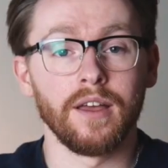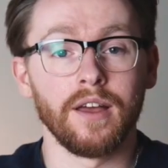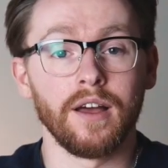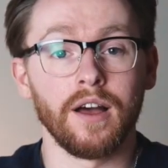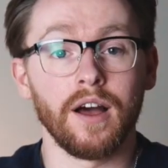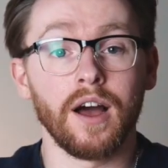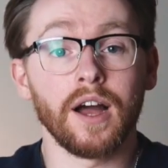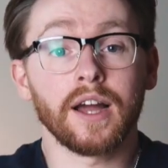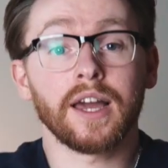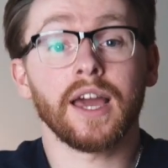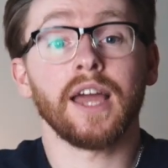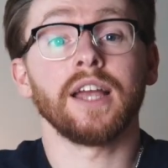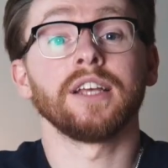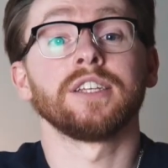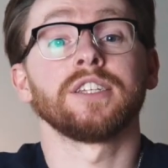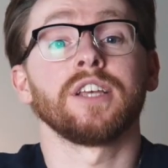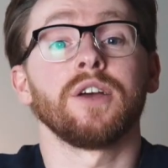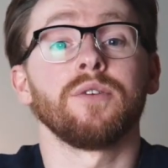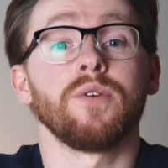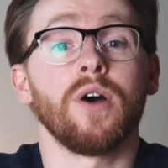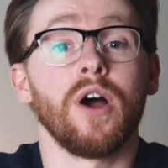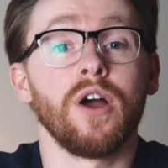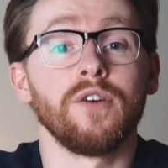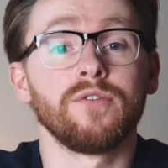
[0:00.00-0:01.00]
Okay,
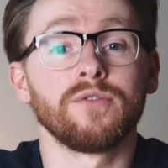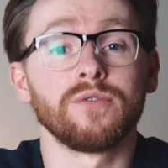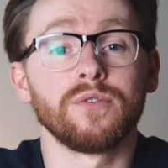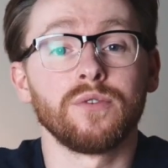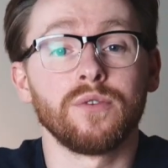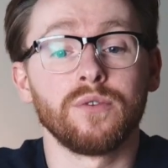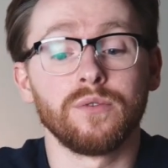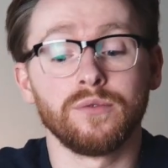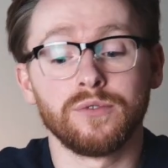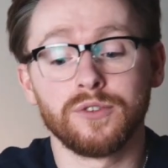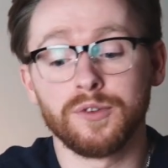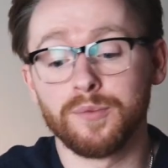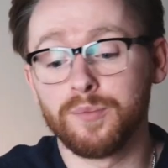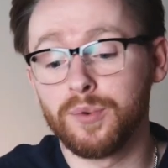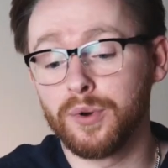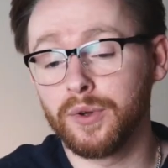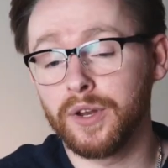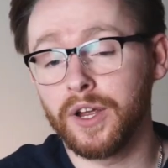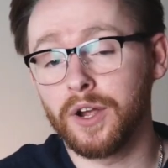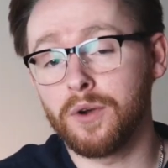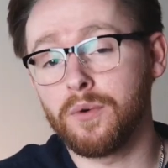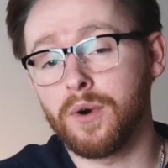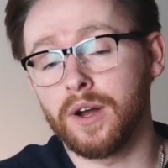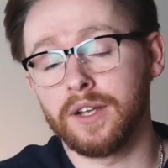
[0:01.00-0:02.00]
so overall, to put
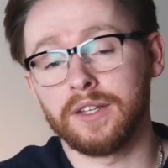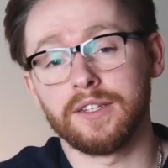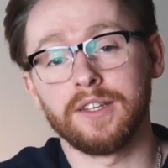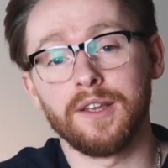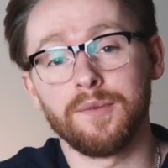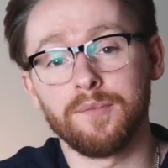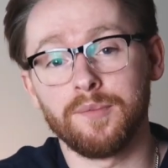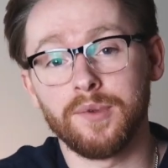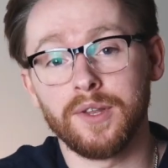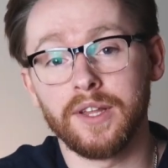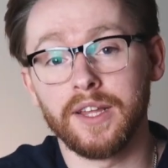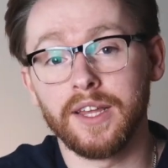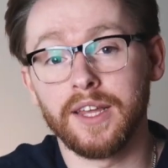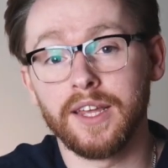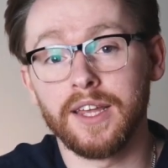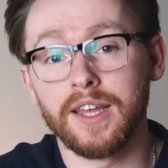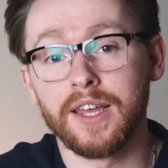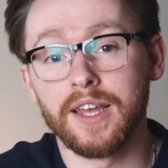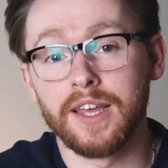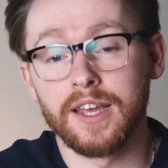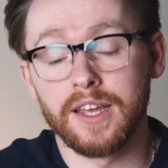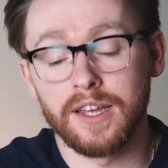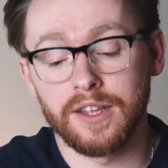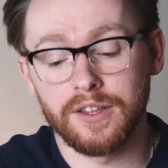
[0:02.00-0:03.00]
it quite simply,
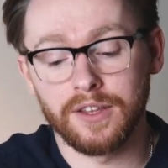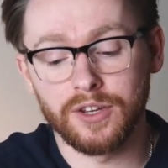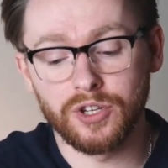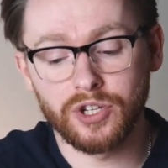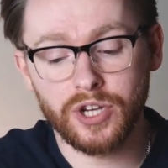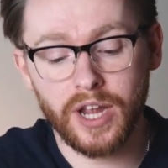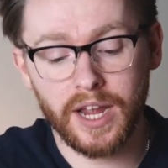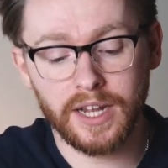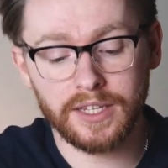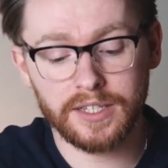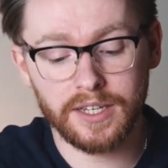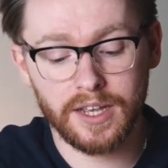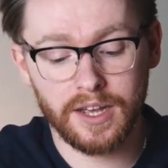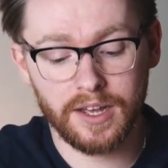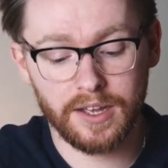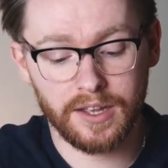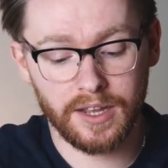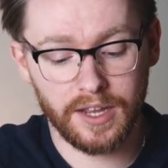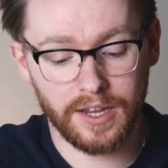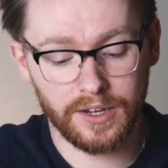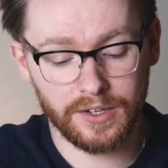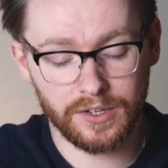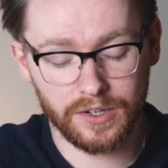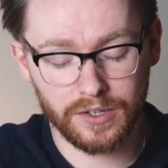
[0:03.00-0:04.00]
the Schecter
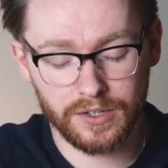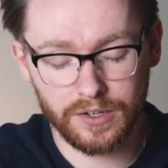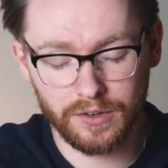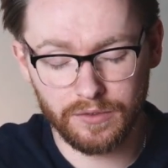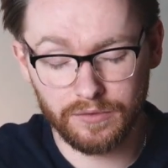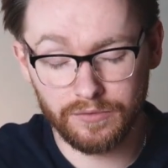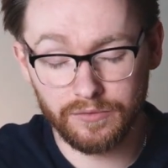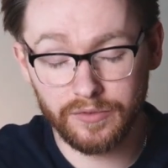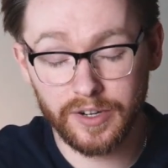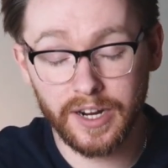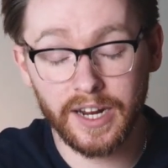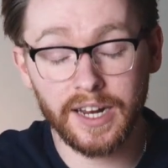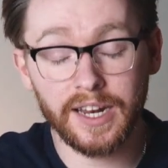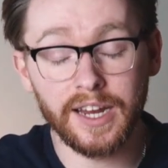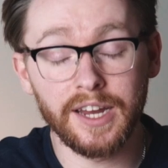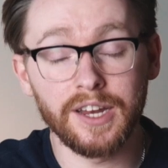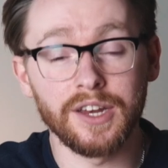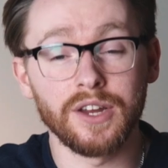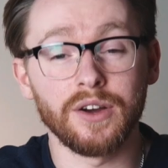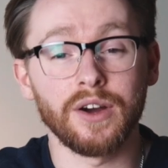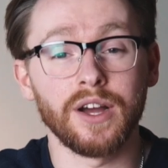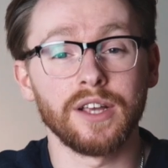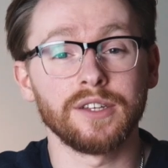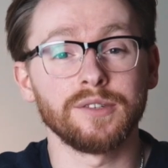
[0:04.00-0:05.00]
is just a really
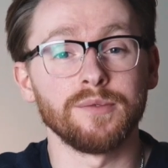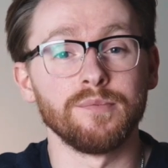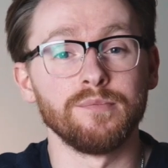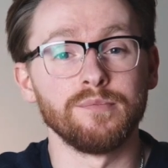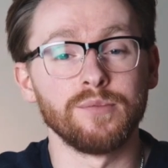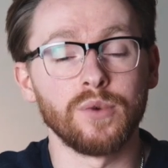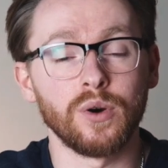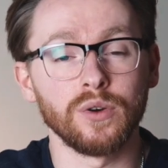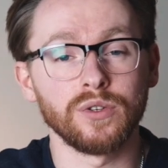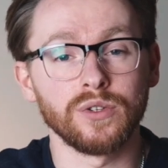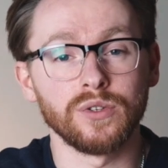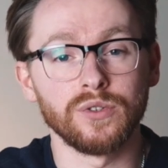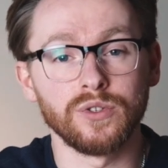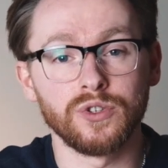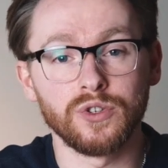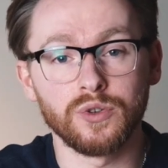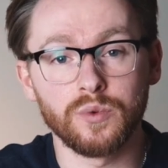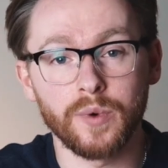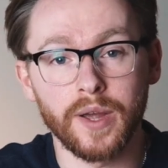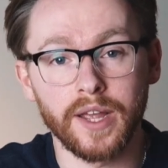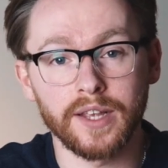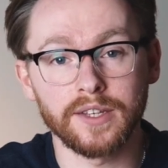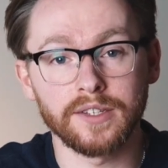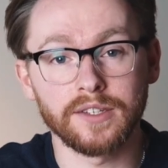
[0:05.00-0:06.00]
nice modern
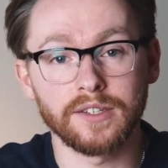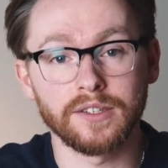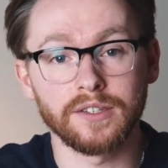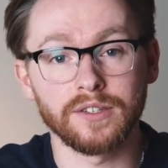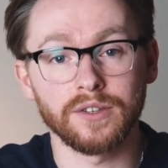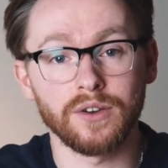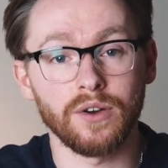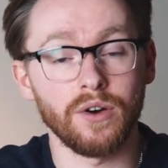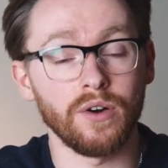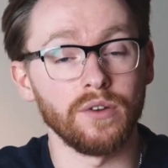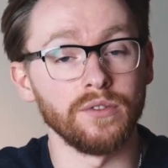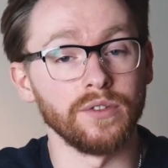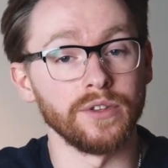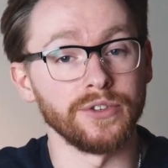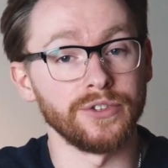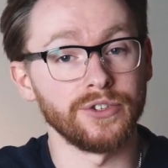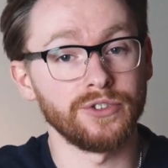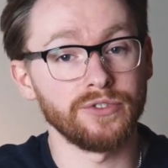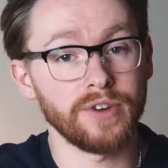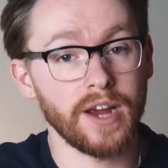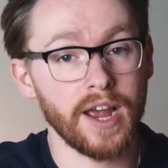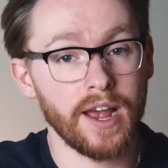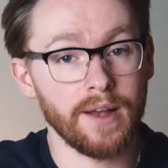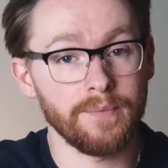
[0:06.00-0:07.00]
twist on the
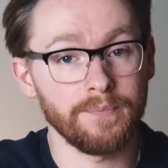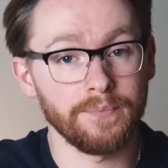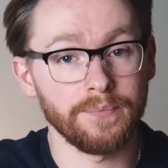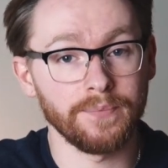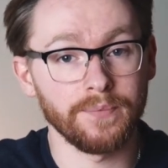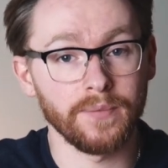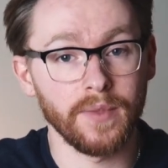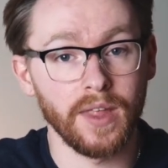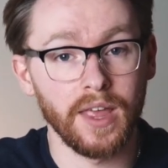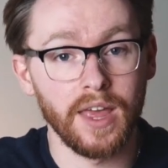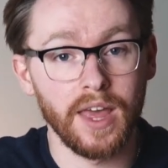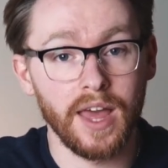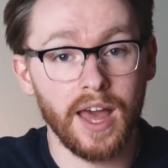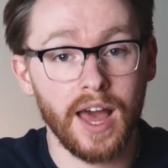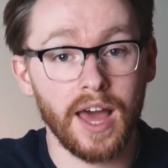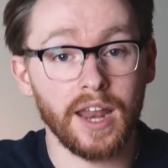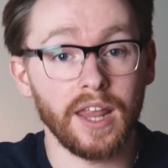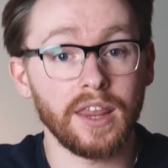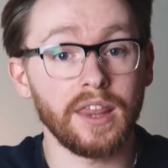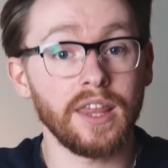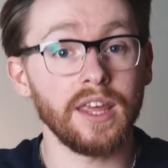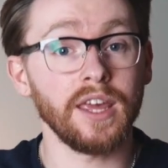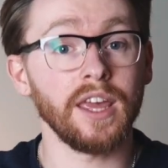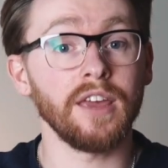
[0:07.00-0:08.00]
Strat. And I
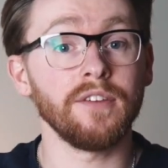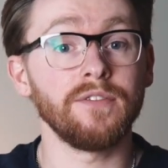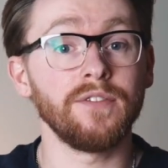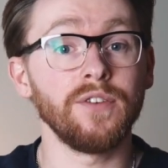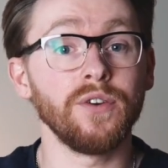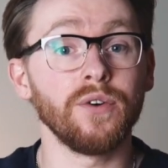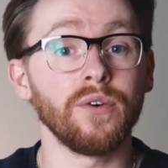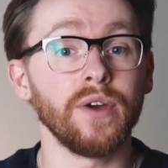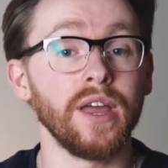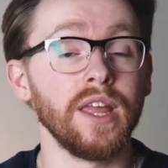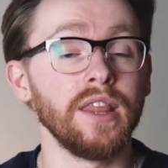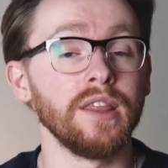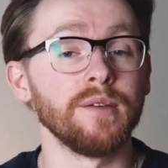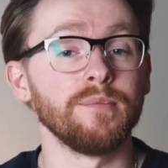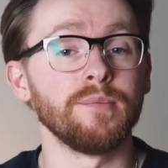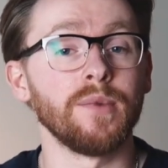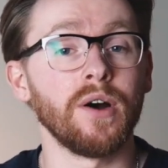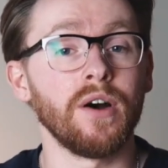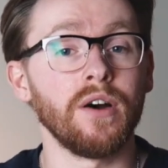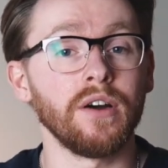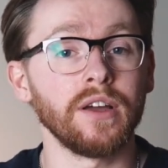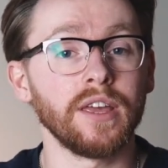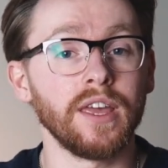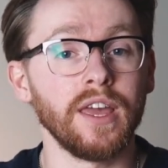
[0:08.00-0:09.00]
think if you're in the
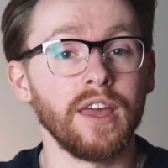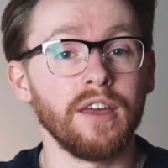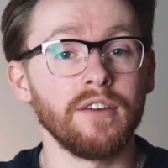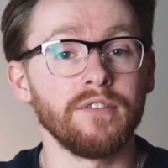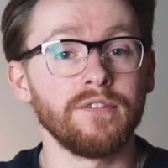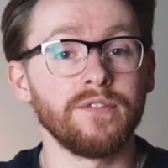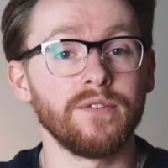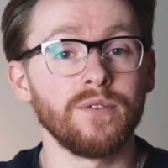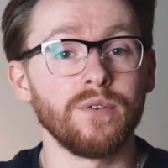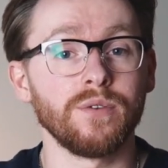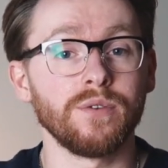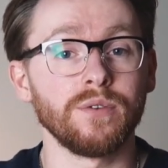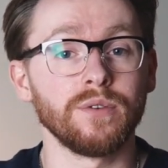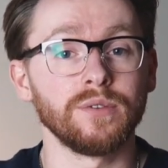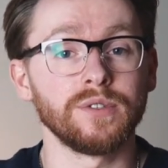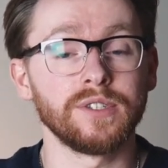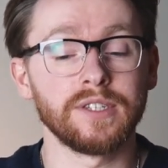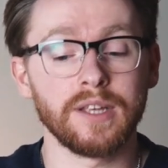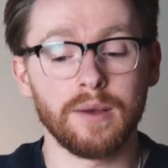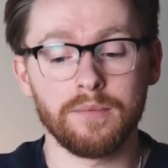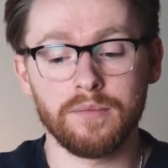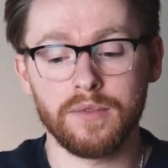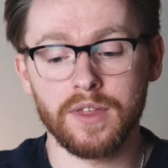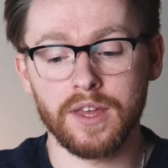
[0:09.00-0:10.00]
market for
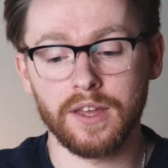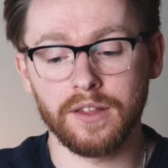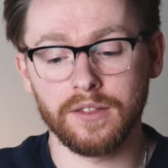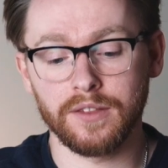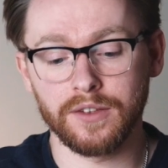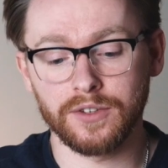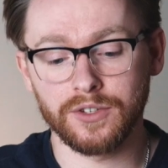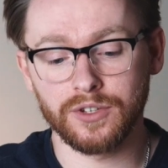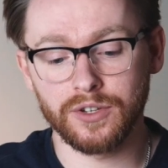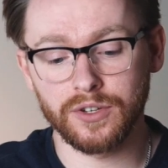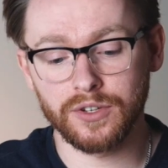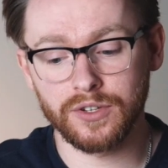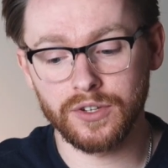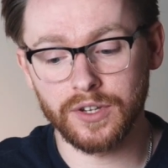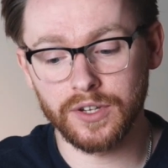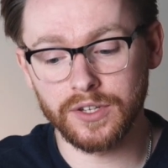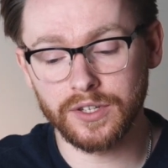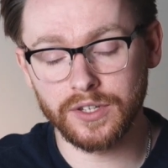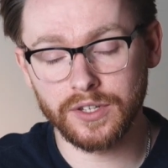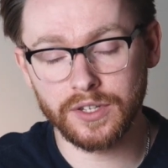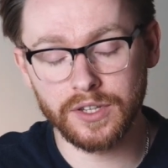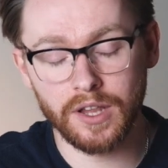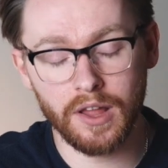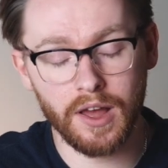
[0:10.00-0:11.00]
something that's just a
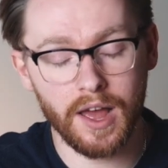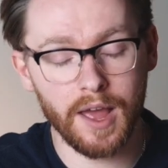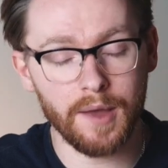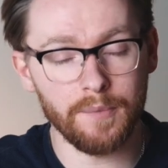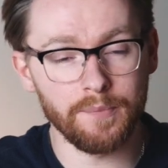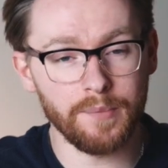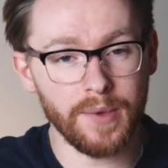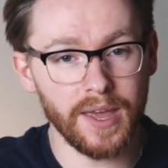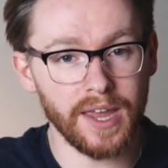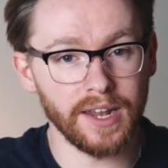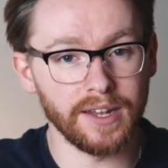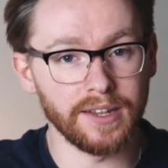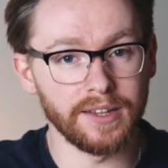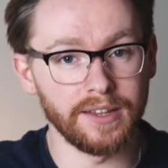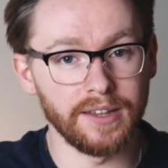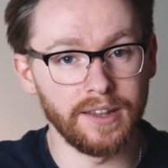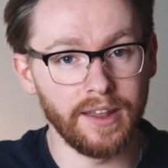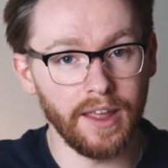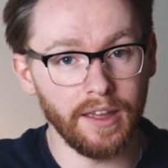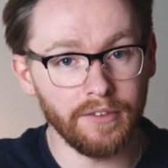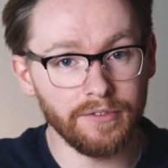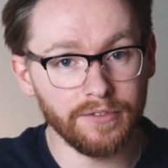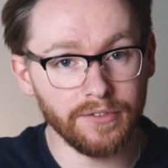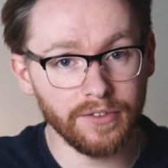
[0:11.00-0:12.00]
slight bit
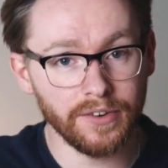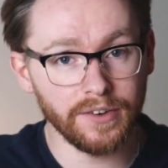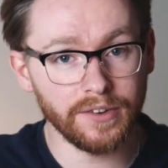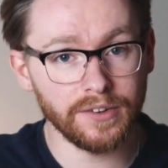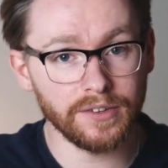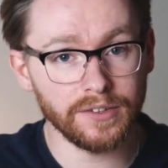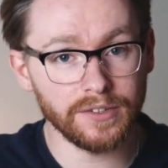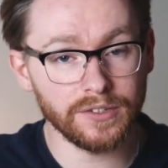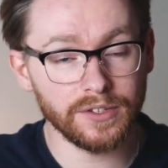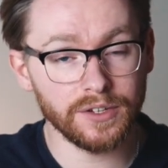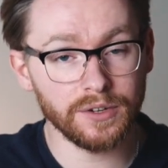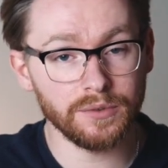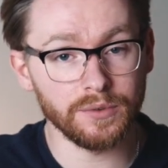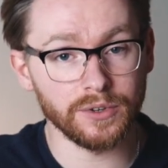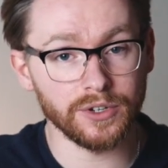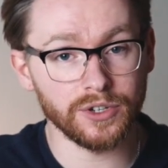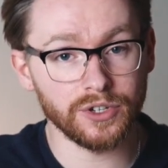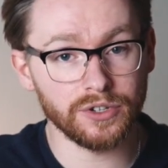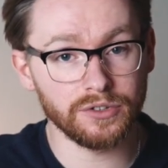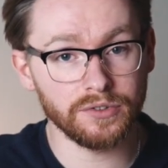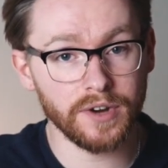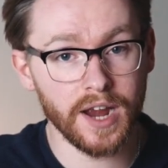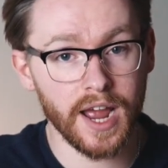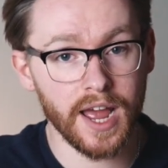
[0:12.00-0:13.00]
different to a
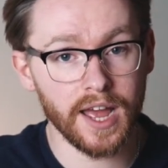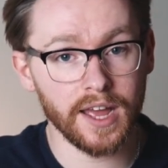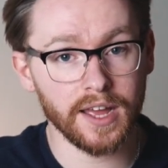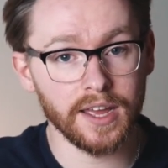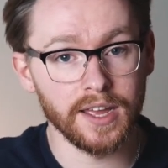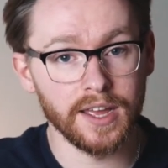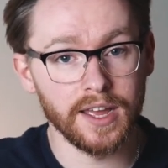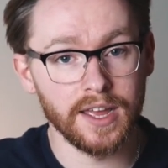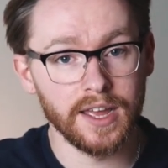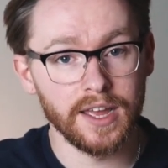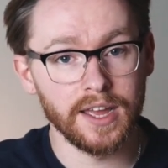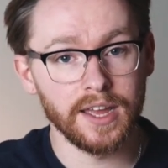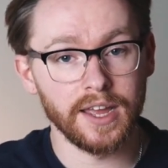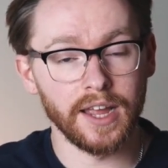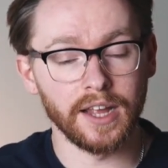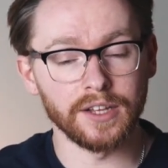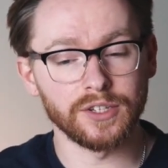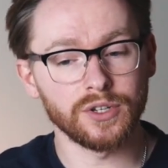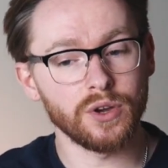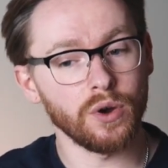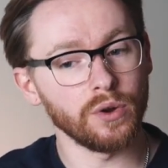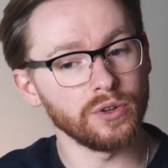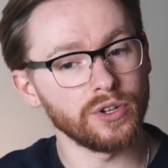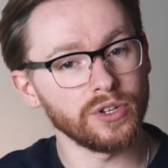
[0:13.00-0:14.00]
Strat, it's
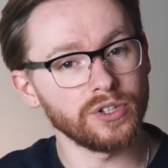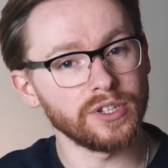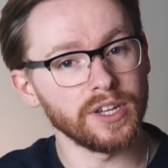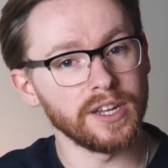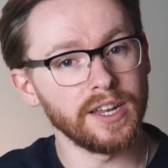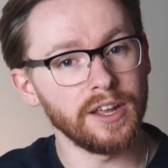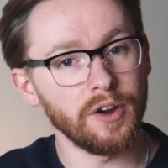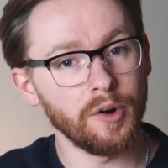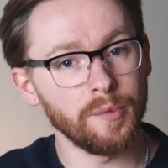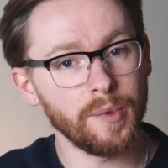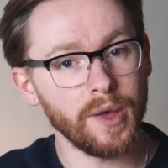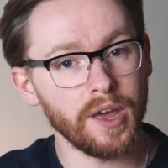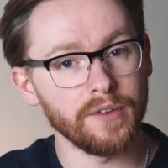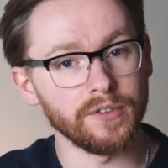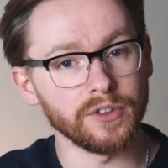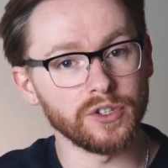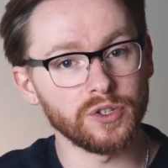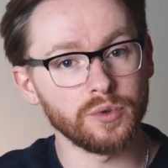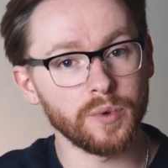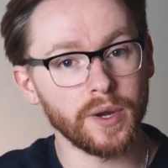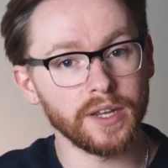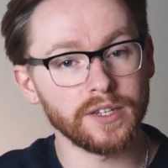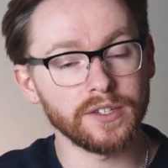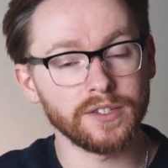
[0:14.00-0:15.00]
got just a little bit of a
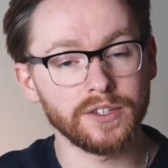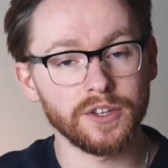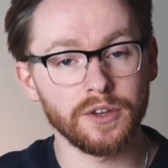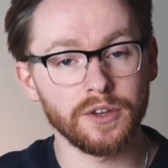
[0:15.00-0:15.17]
twist to